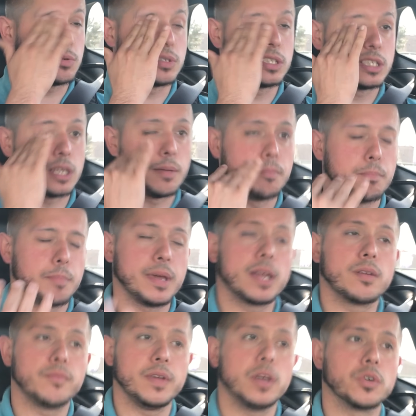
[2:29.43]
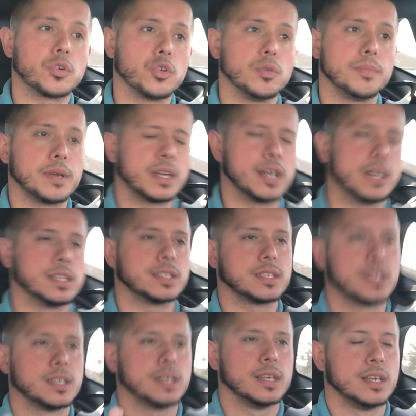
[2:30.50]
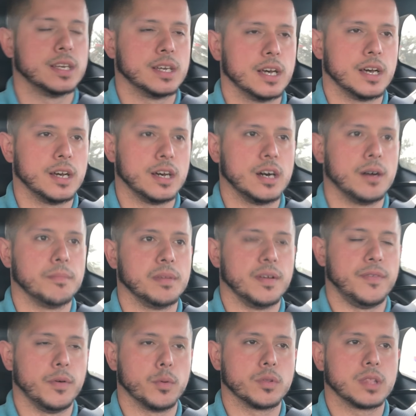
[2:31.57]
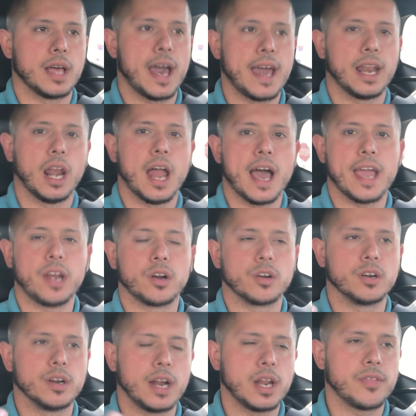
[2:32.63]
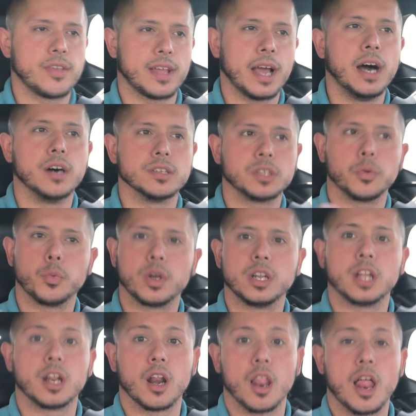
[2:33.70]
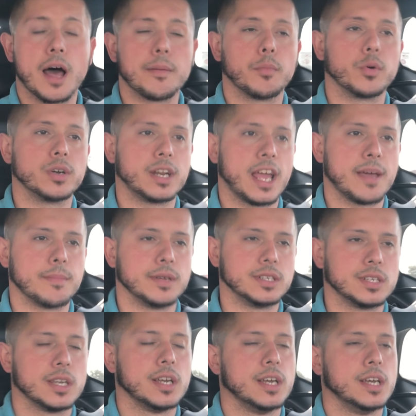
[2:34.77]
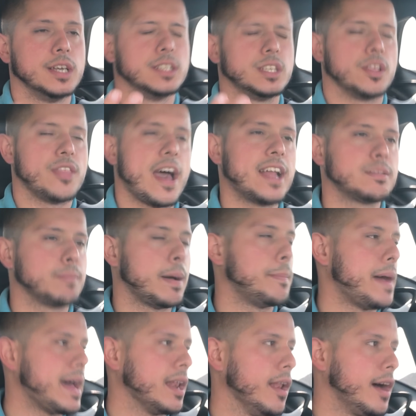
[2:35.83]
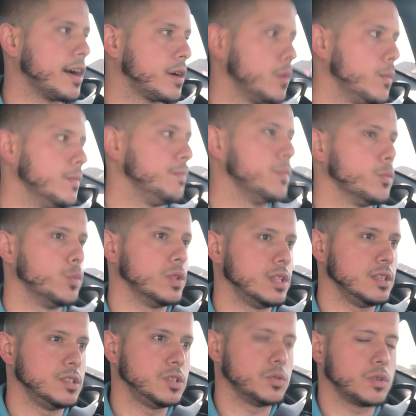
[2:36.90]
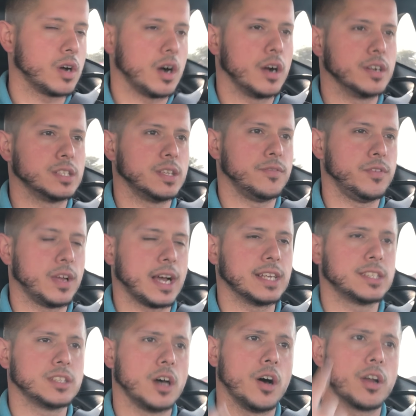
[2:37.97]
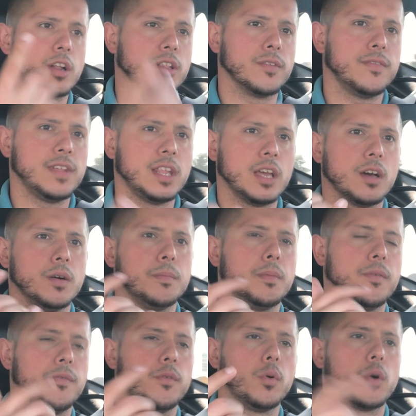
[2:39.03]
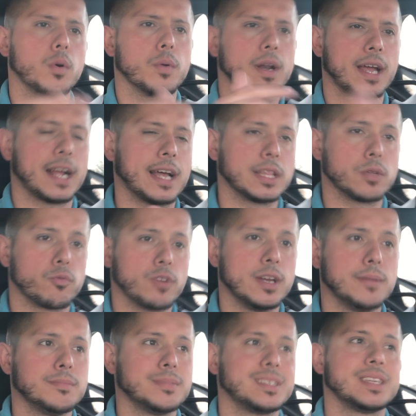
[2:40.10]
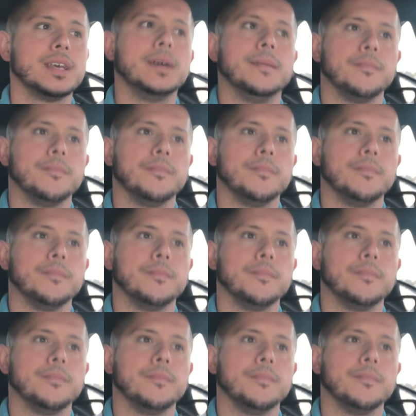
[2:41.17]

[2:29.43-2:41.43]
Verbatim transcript: it was some big vehicle because um, if it was the headlight or anything else, it would have done a lot more damage. So that's my bad luck with these two cars. If you guys saw it on the video before when I got the rims,